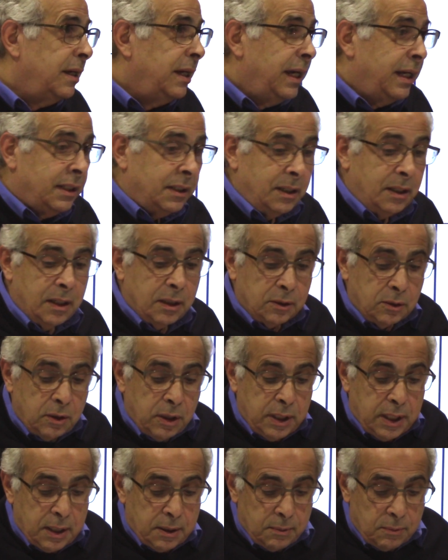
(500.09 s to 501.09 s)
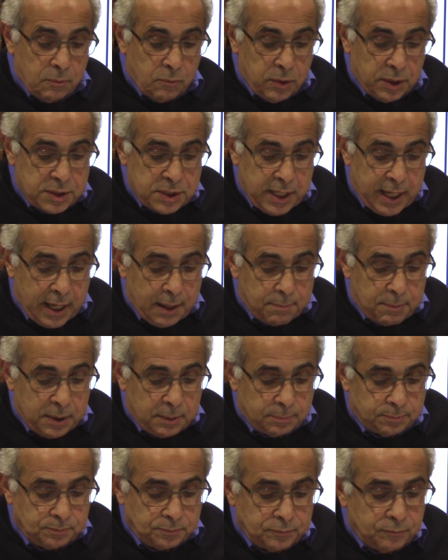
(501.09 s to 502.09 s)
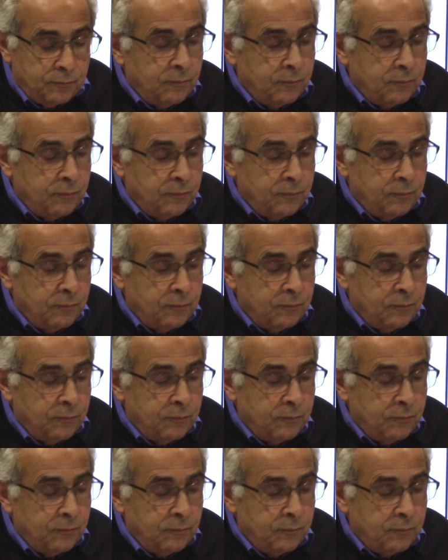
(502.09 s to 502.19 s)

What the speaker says: and look at what's happened.